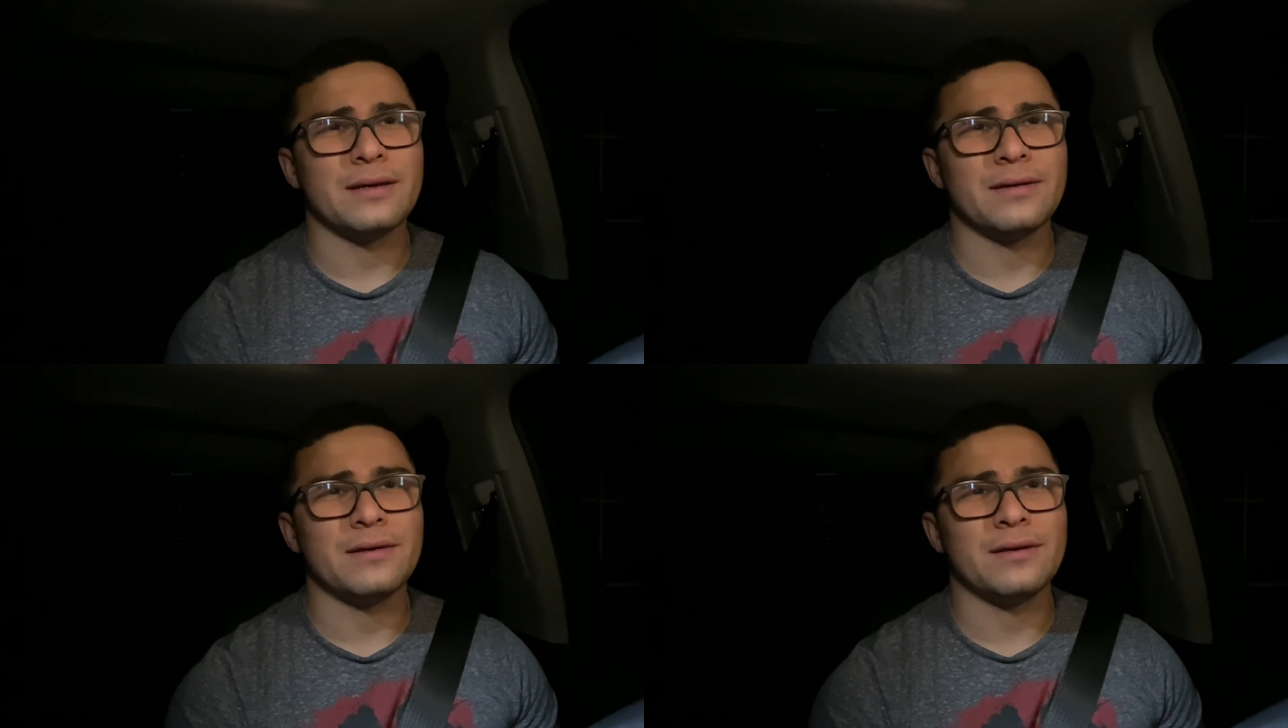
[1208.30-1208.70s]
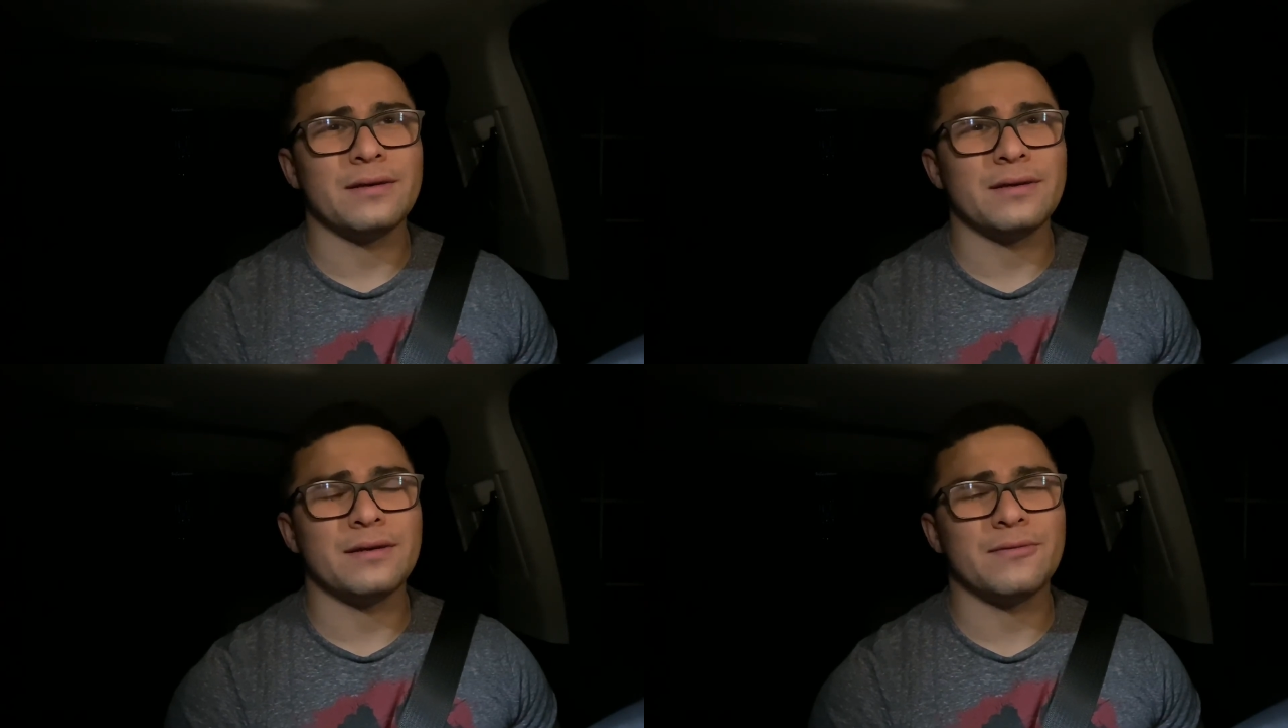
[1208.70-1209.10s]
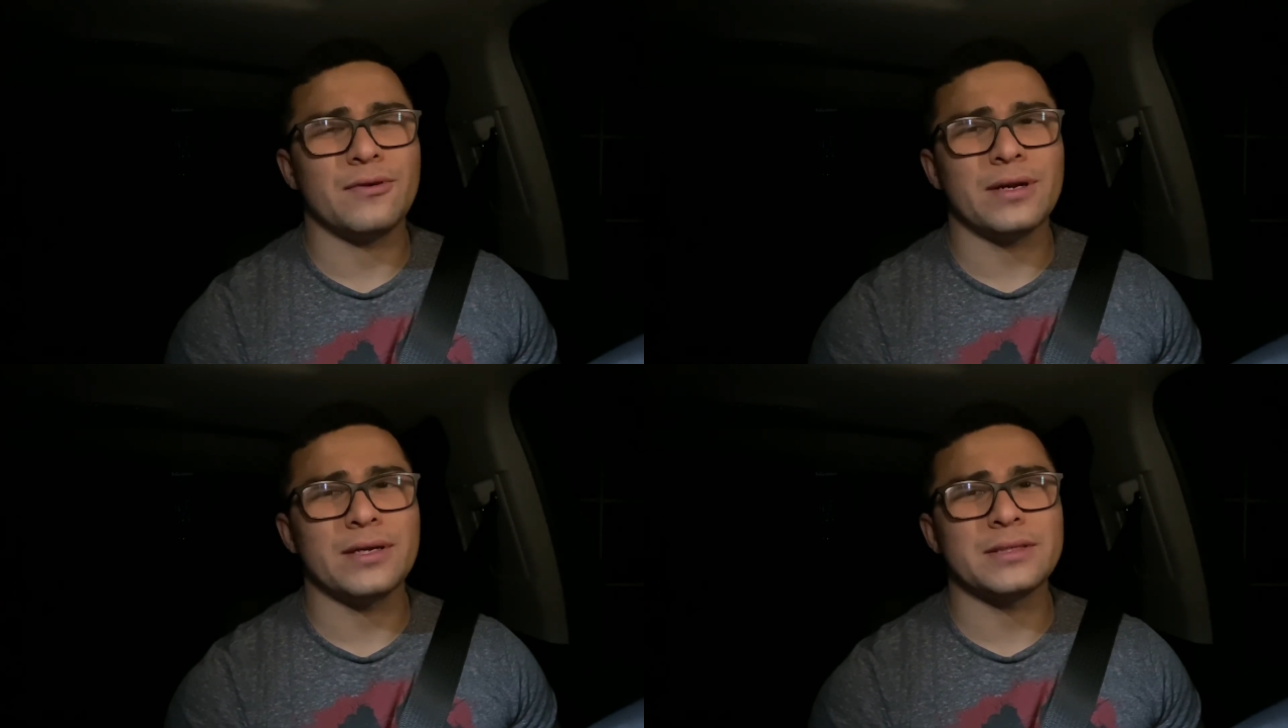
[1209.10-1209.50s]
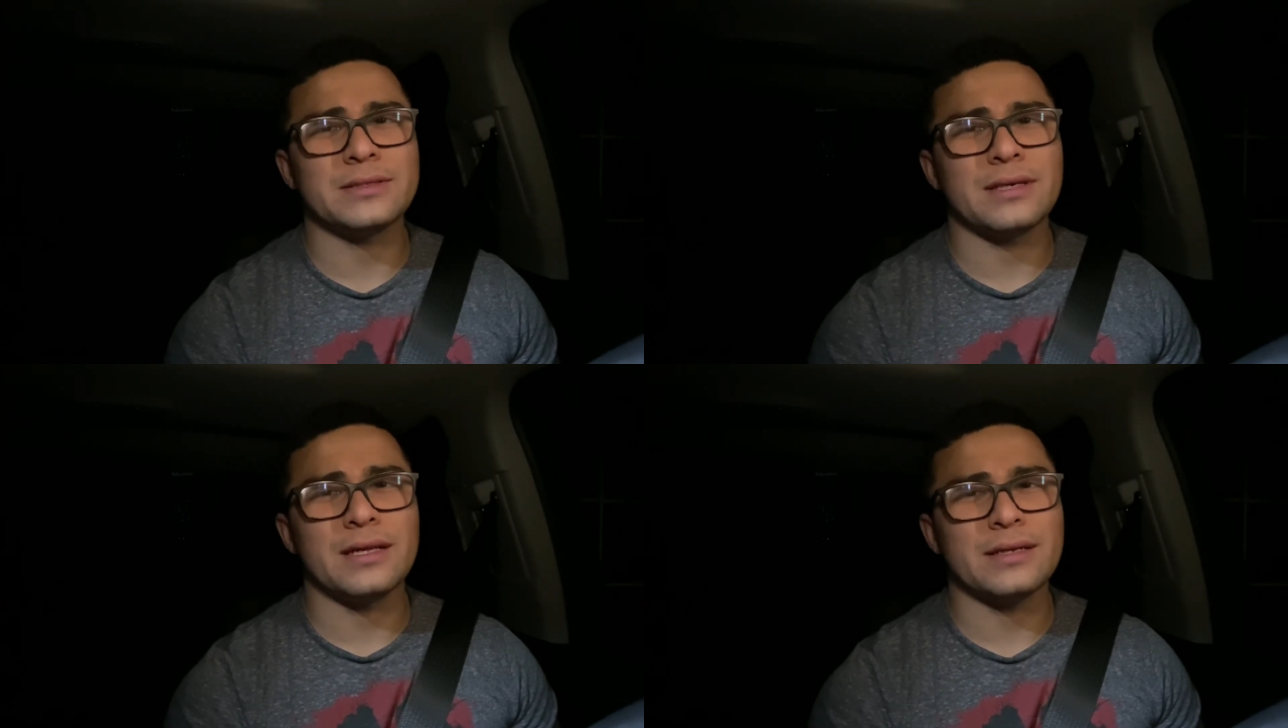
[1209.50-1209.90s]
And on Fridays,
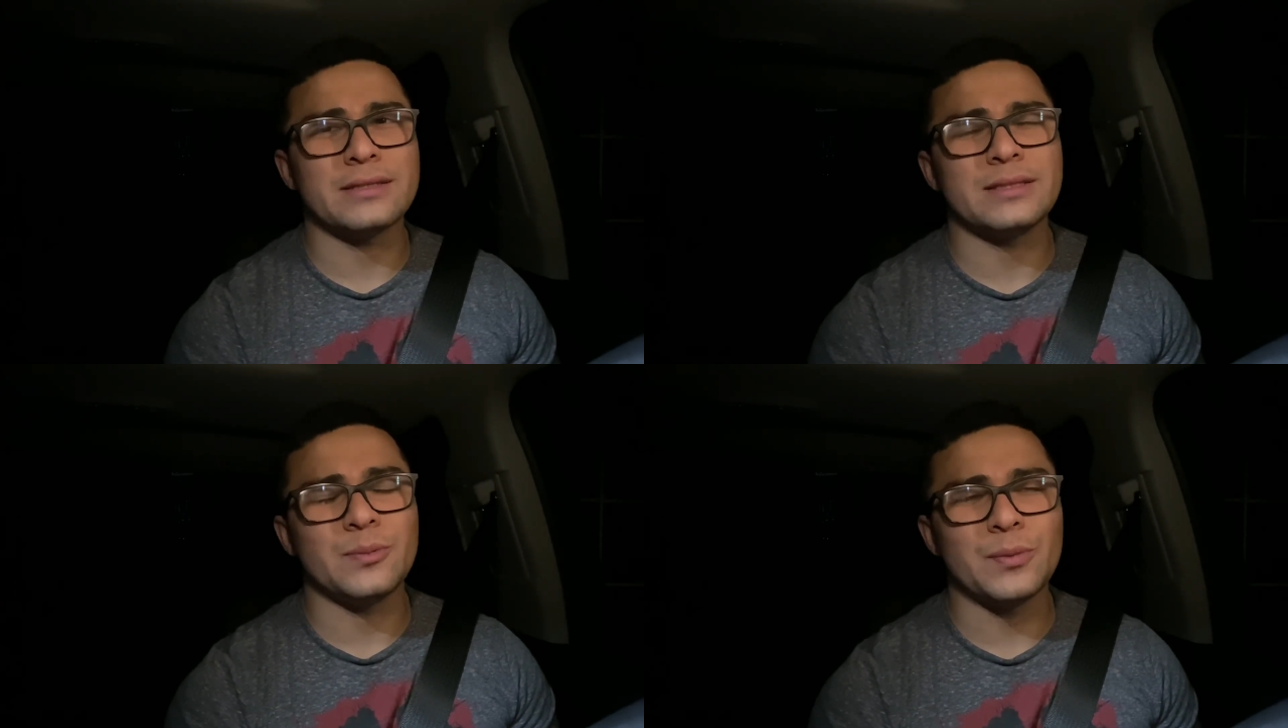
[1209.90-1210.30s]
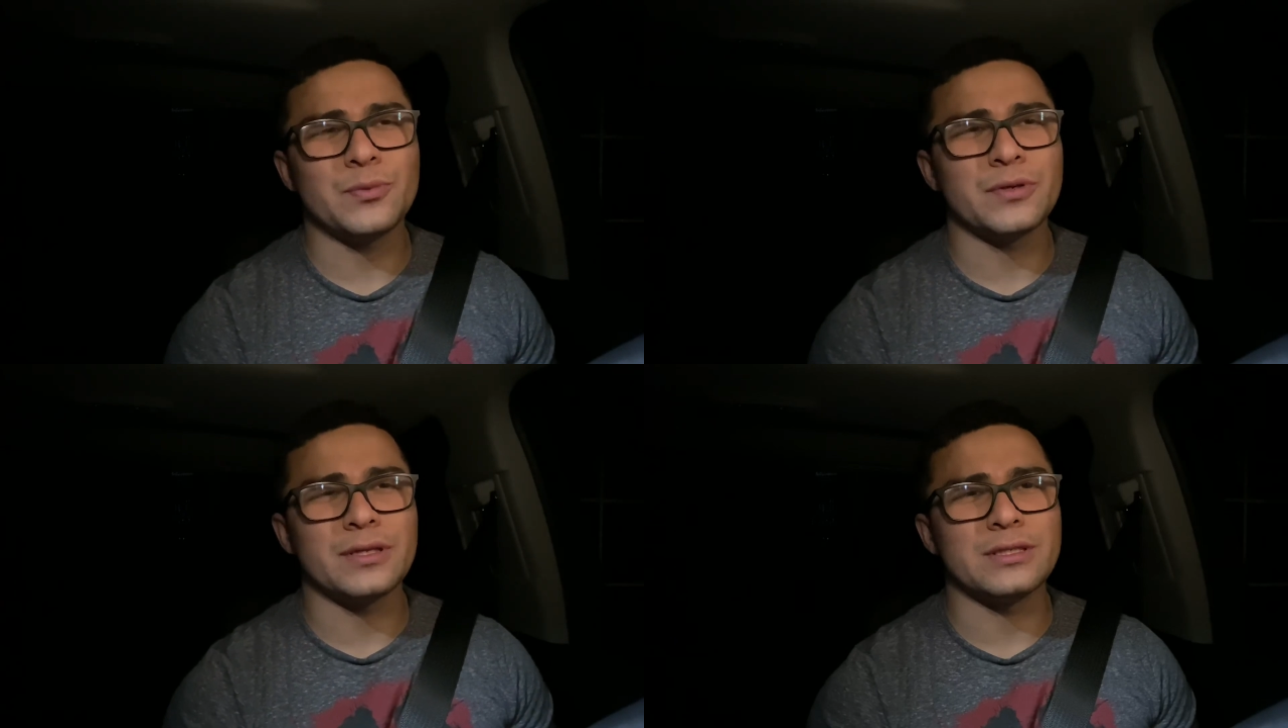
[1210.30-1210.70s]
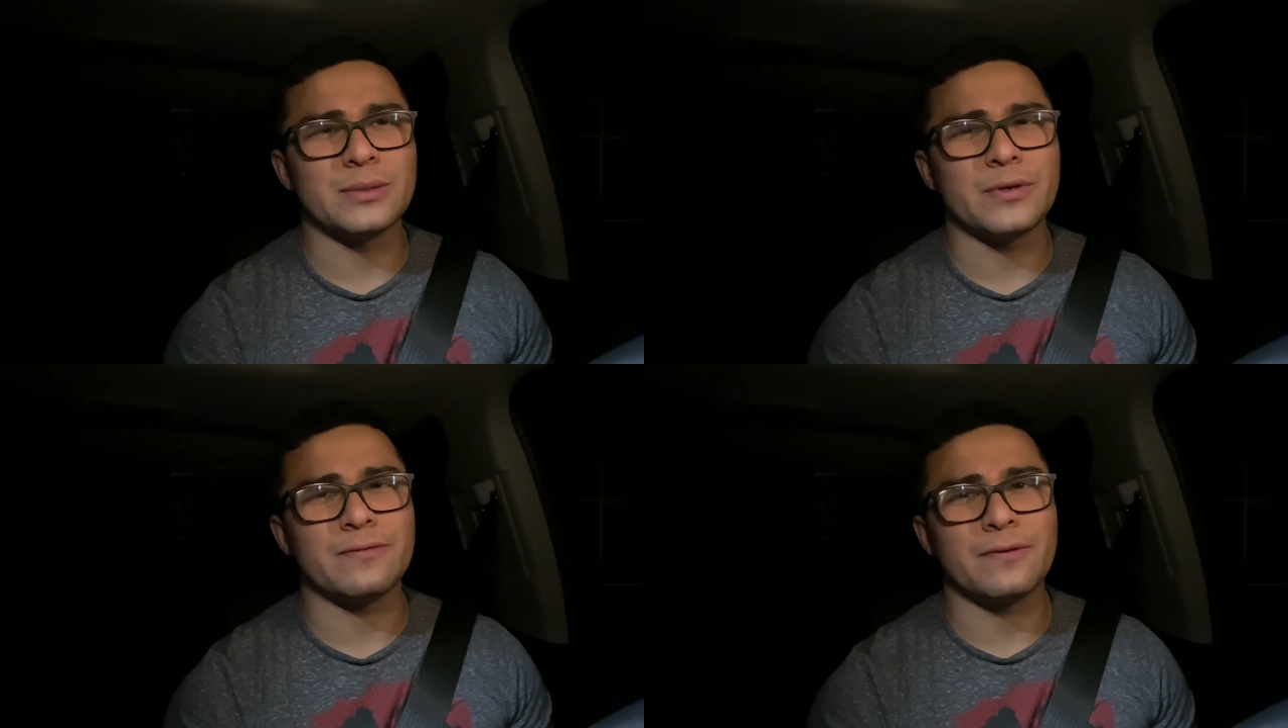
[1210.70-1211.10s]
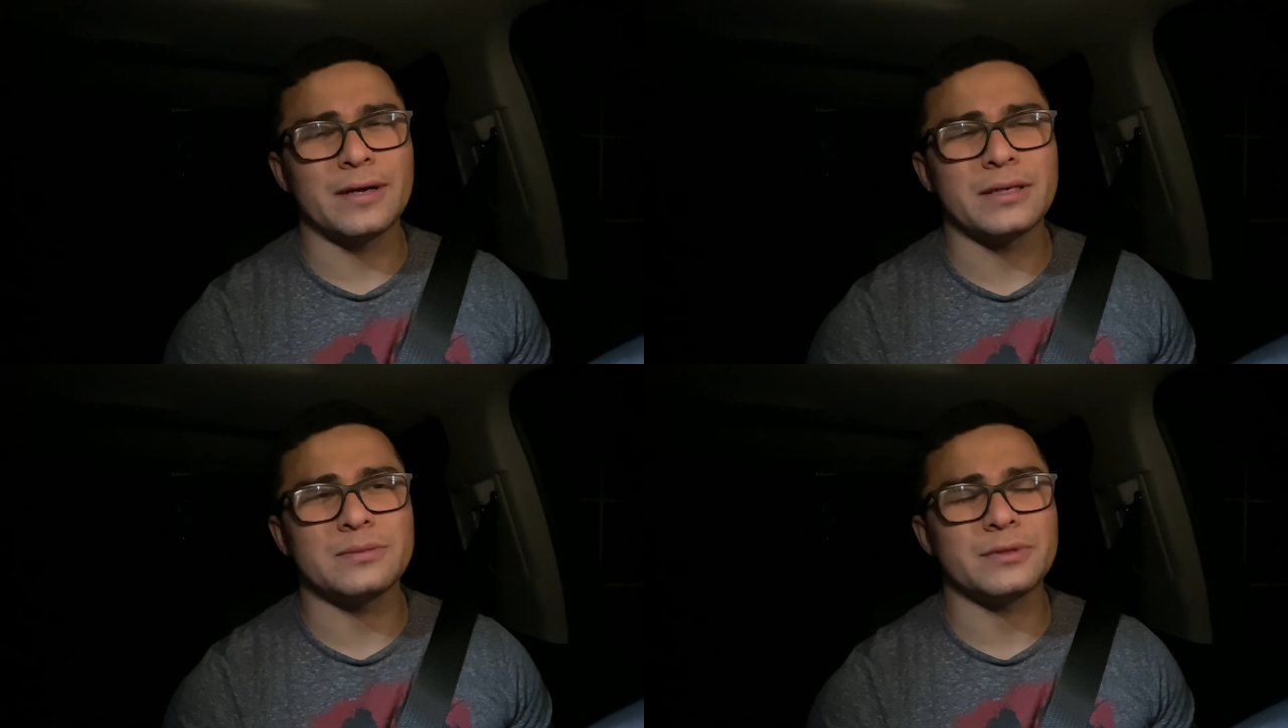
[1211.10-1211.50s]
I like to see people in the gym on
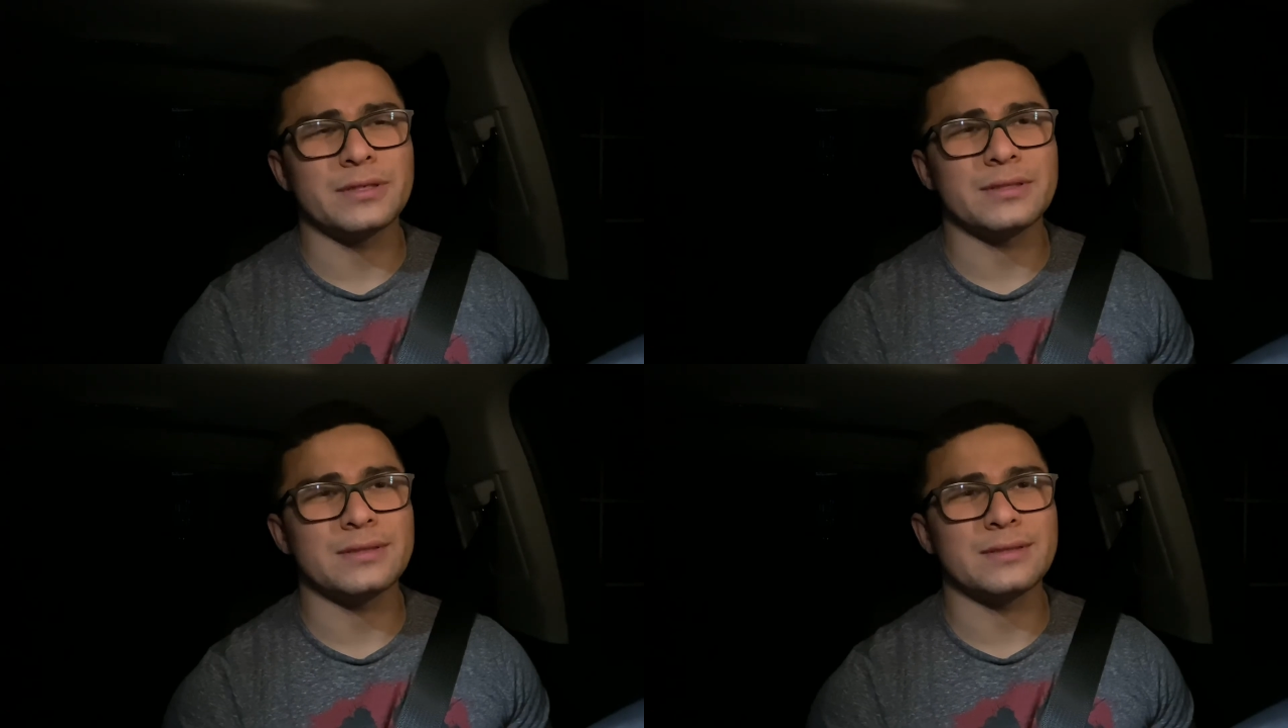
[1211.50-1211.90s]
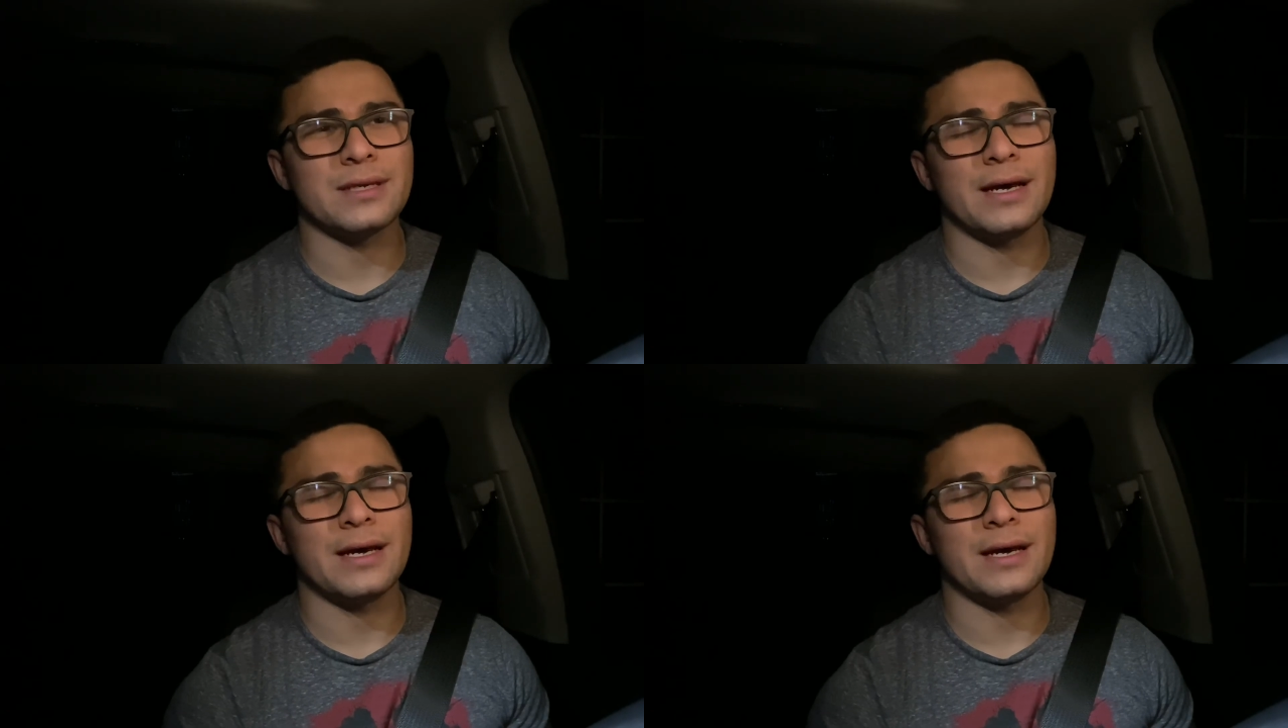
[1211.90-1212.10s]
Fridays because